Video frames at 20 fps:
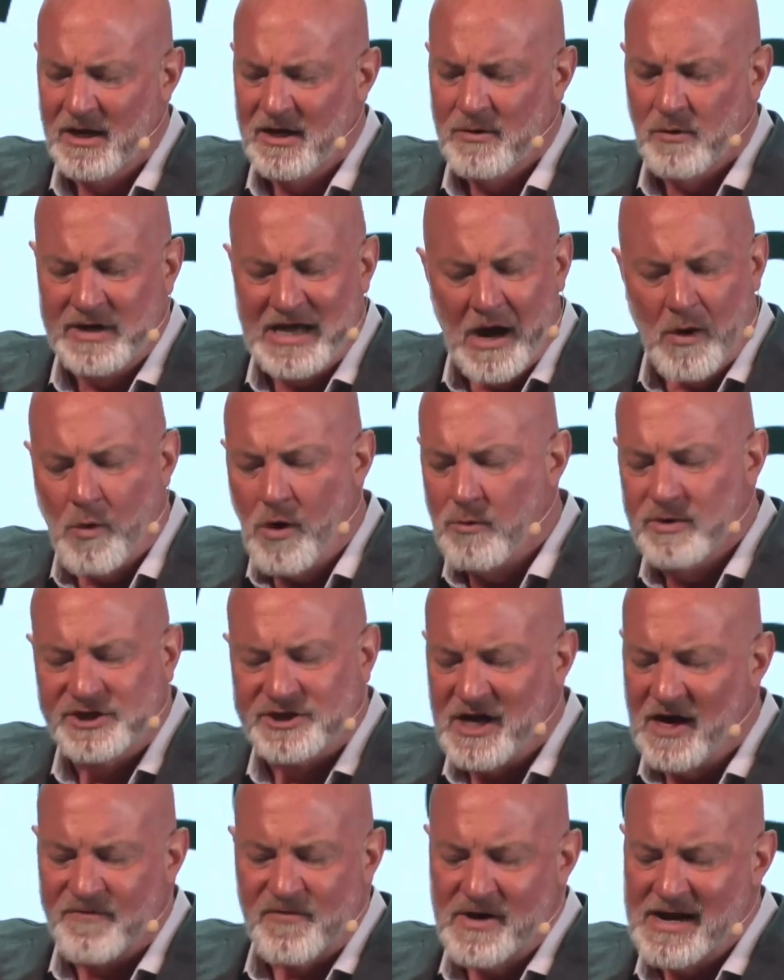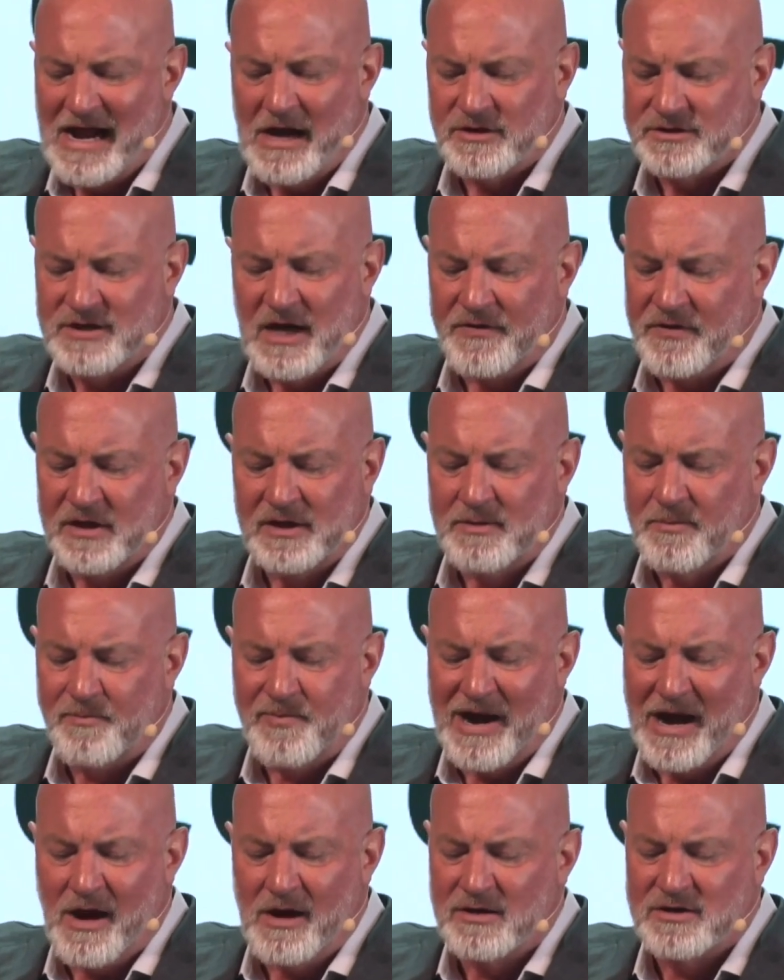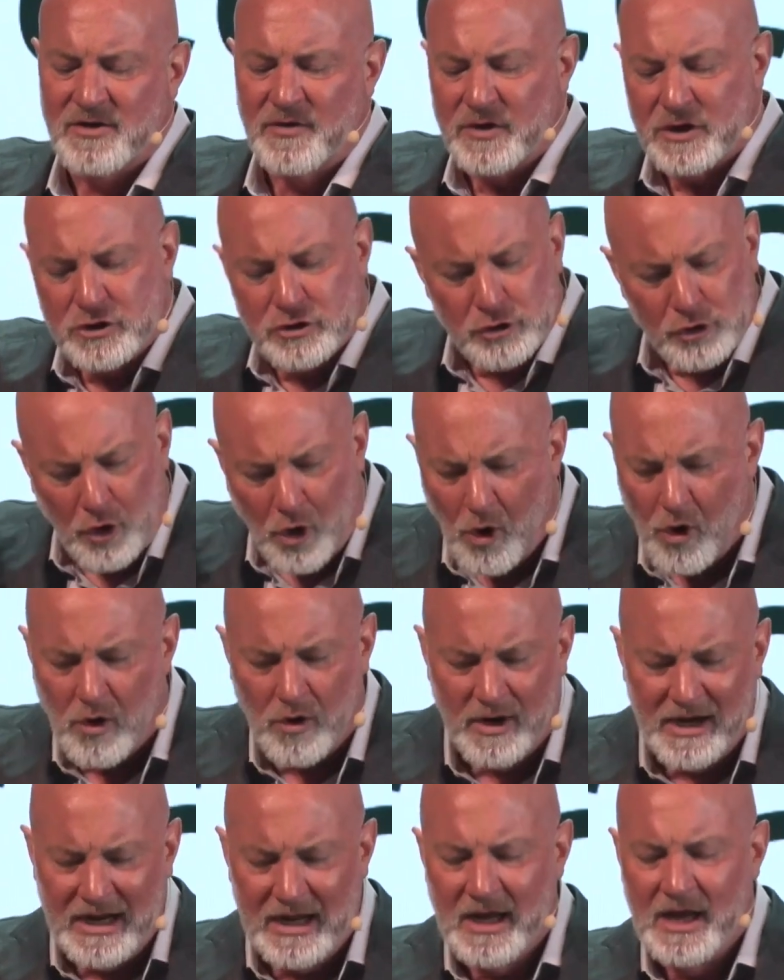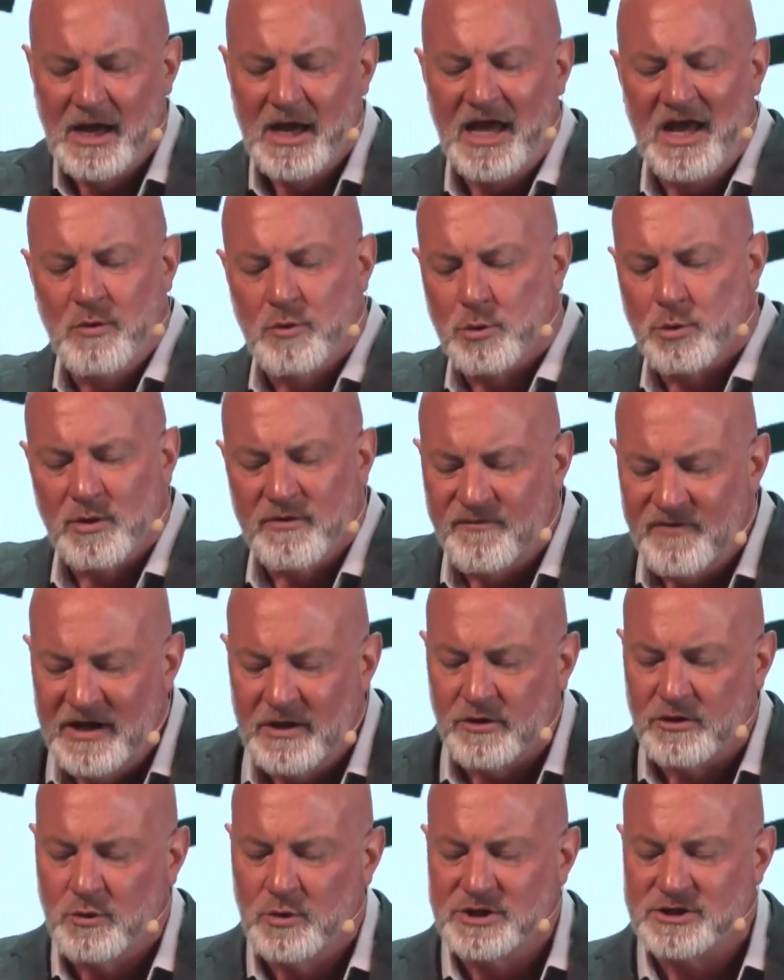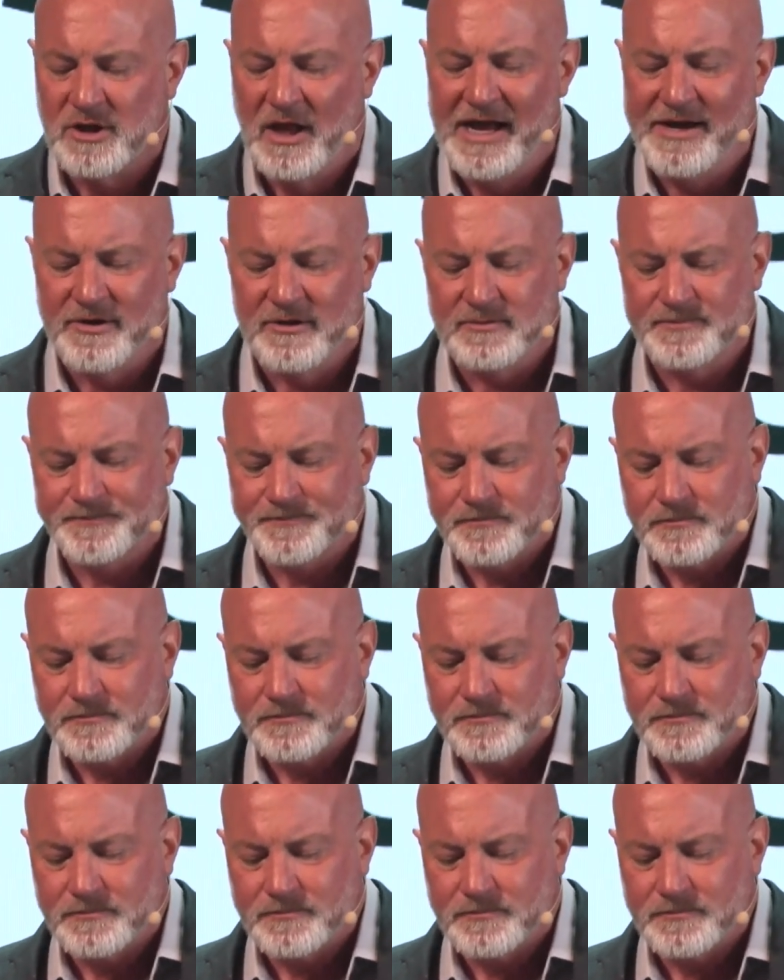Yet what we suffer now is nothing compared to the glory he will reveal to us later.